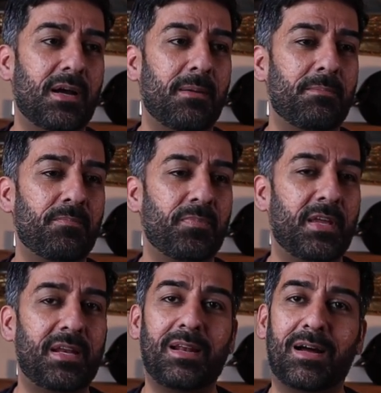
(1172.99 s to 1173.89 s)

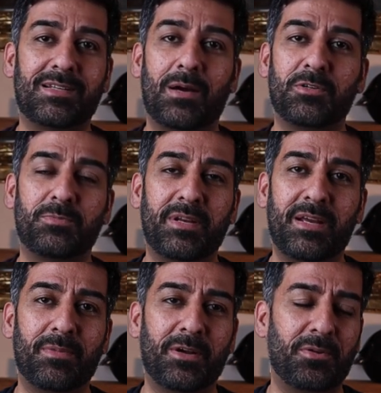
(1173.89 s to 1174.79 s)
Um, they didn't ask how much
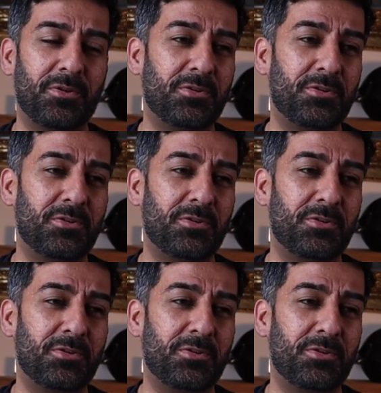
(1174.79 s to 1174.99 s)
money I make on